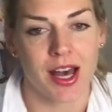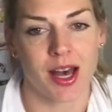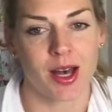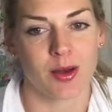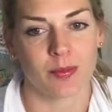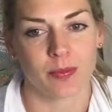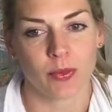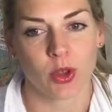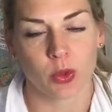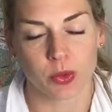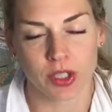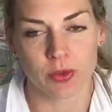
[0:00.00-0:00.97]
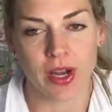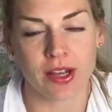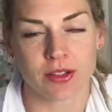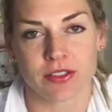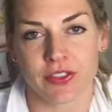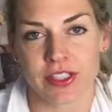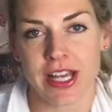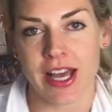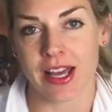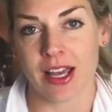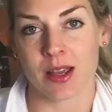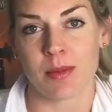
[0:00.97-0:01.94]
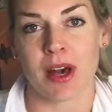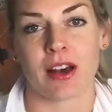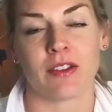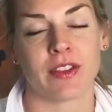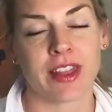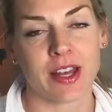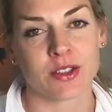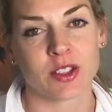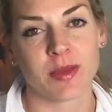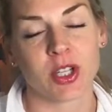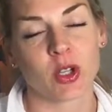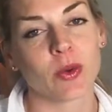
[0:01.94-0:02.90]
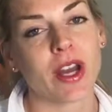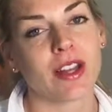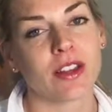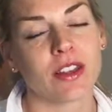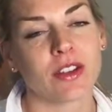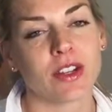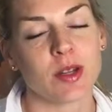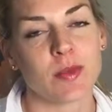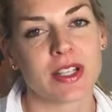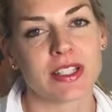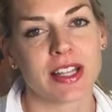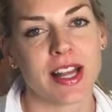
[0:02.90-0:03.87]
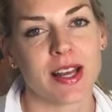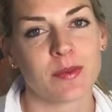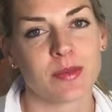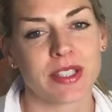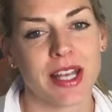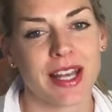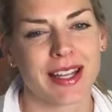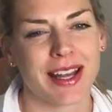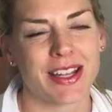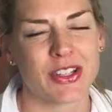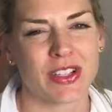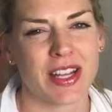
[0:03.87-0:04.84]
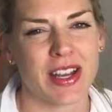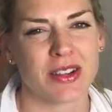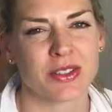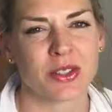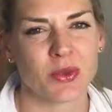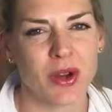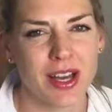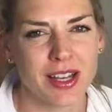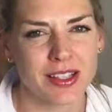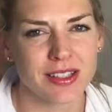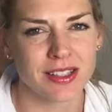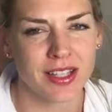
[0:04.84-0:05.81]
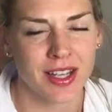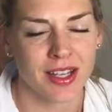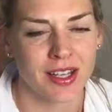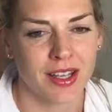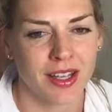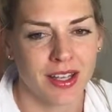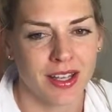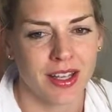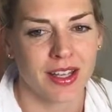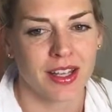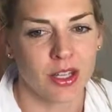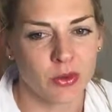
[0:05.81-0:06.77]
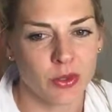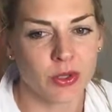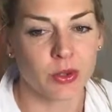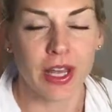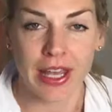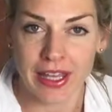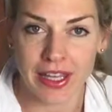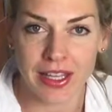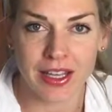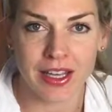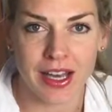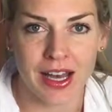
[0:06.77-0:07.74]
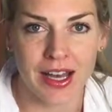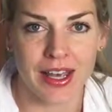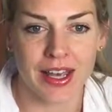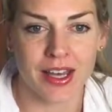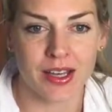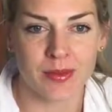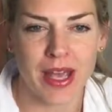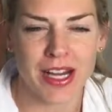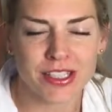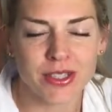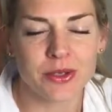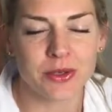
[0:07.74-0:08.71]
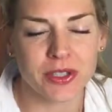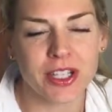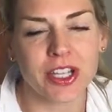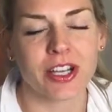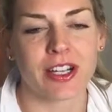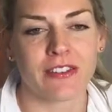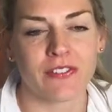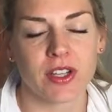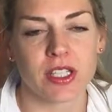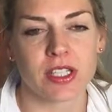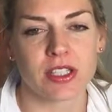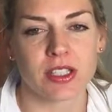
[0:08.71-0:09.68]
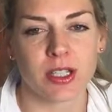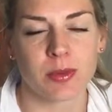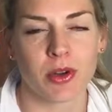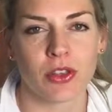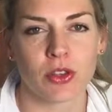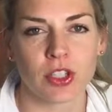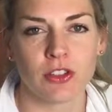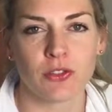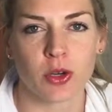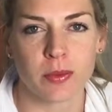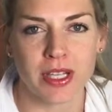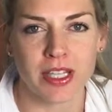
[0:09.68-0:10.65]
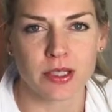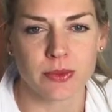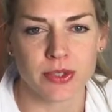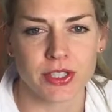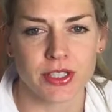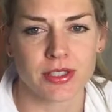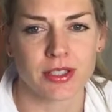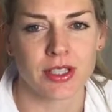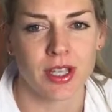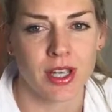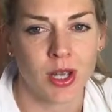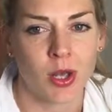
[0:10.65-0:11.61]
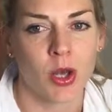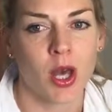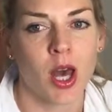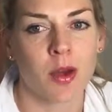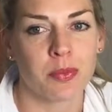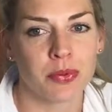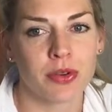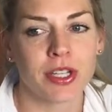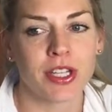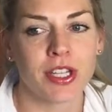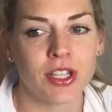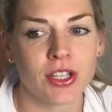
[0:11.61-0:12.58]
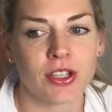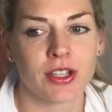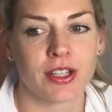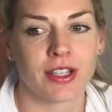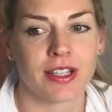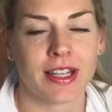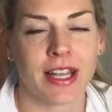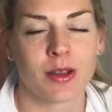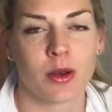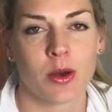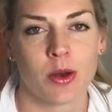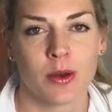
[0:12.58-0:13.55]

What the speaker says: 3 rounds for time of 1,000-meter run, 30 muscle ups, and 100 air squats. It was okay. Actually, it was really good. I finished in about 34 minutes, which is a pretty good